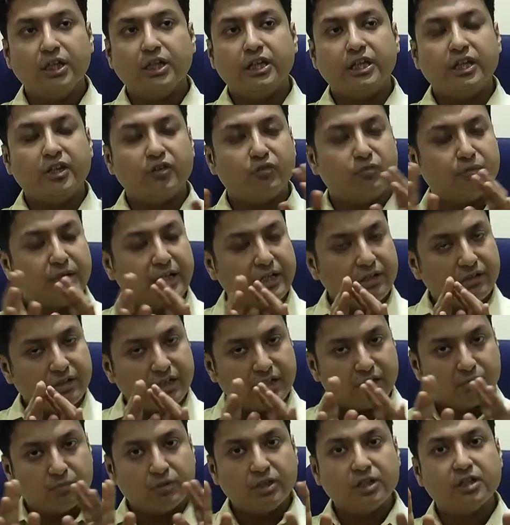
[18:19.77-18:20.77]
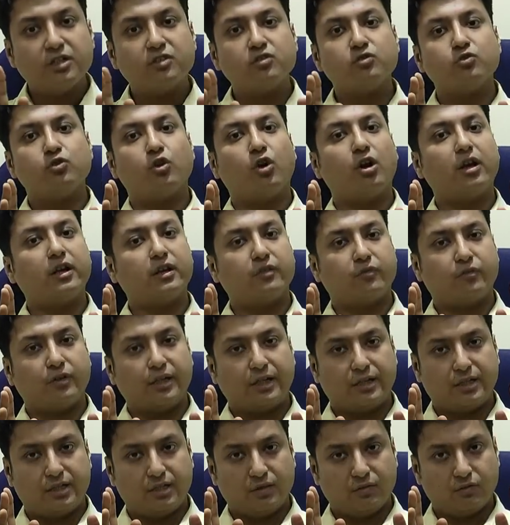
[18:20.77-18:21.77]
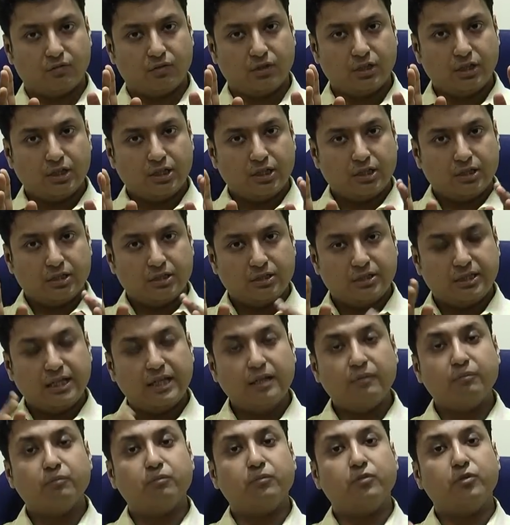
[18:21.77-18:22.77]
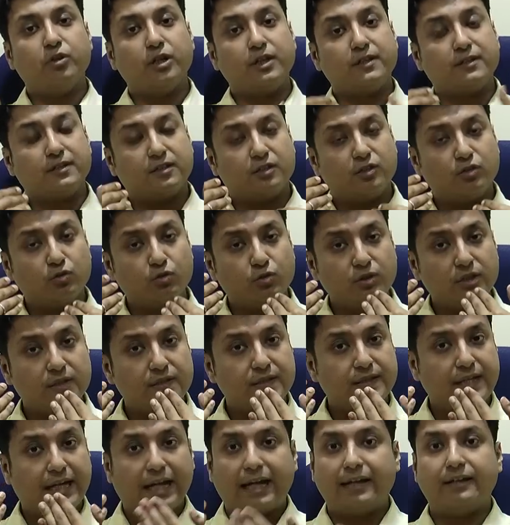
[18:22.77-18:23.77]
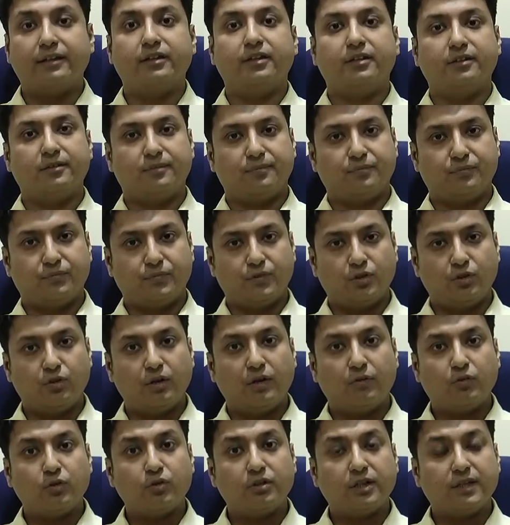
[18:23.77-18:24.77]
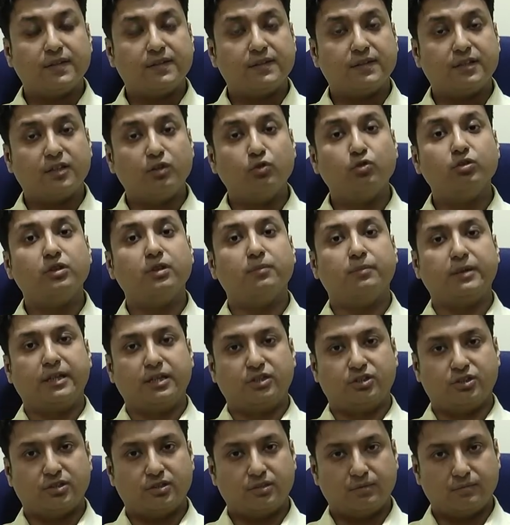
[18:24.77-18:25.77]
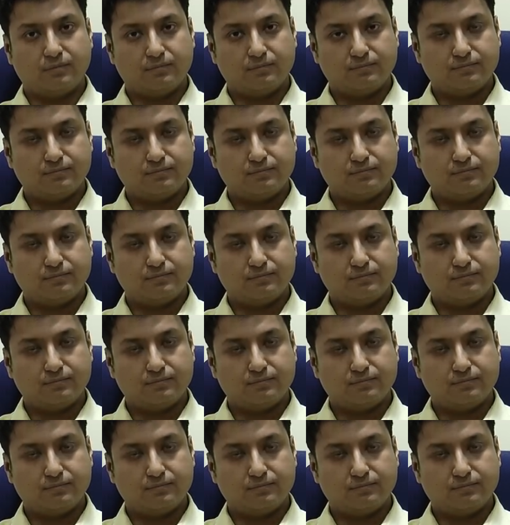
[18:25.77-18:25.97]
If my treatment is not effective, then rescue is added. You have to rescue the patient.